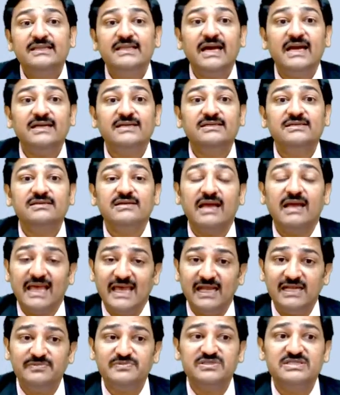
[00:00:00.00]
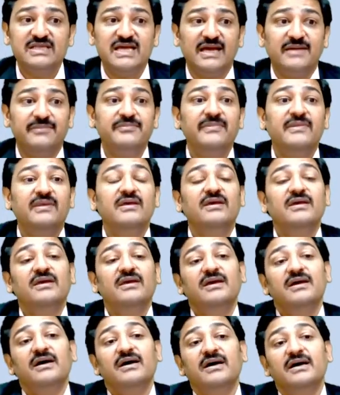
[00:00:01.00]
that helps them
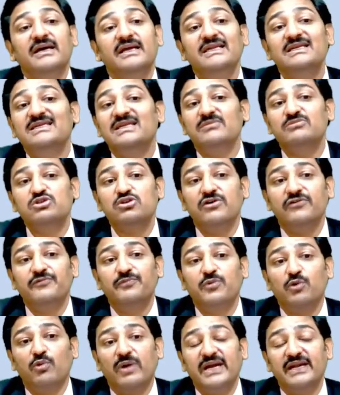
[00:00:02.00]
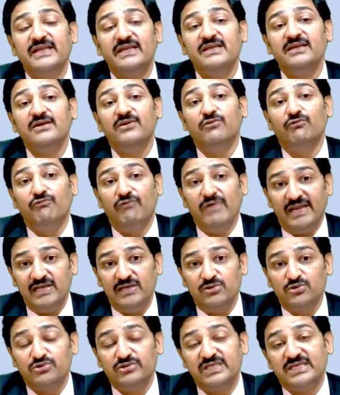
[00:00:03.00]
in terms of providing
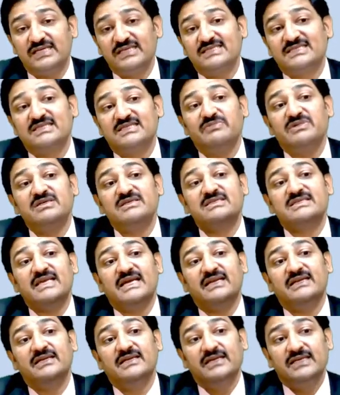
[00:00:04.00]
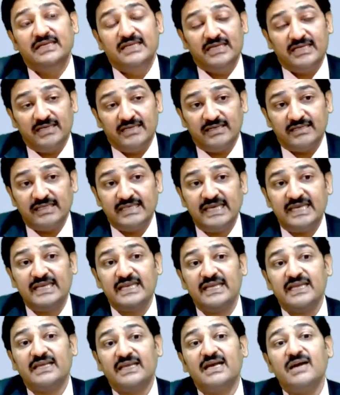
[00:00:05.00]
value to the customers and
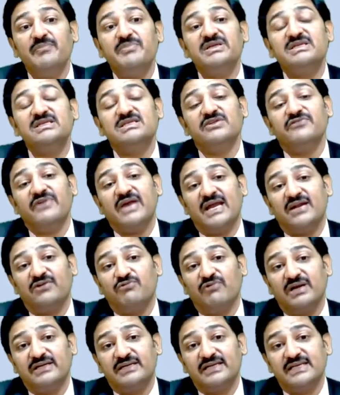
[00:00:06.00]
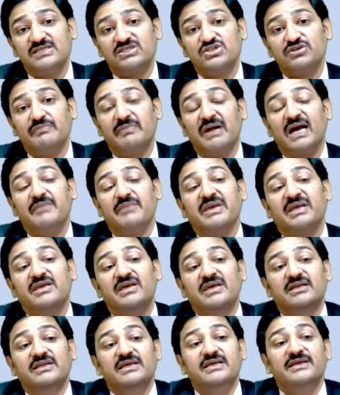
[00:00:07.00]
gain a competitive advantage by
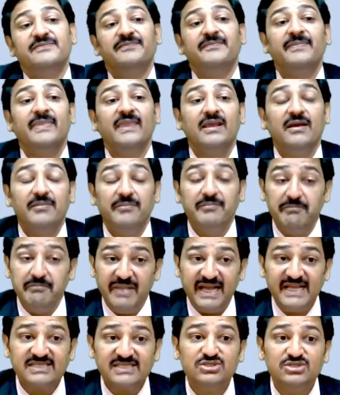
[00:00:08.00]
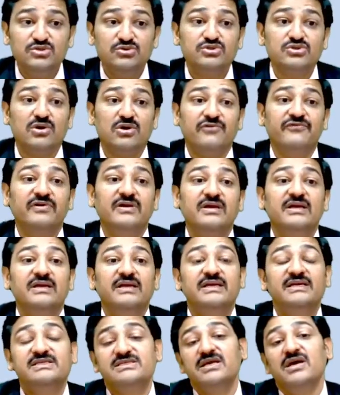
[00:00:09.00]
making the best use of
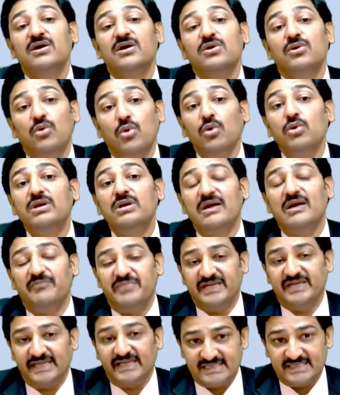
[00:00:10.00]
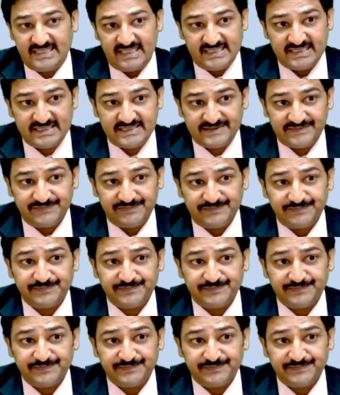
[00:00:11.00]
its core competencies.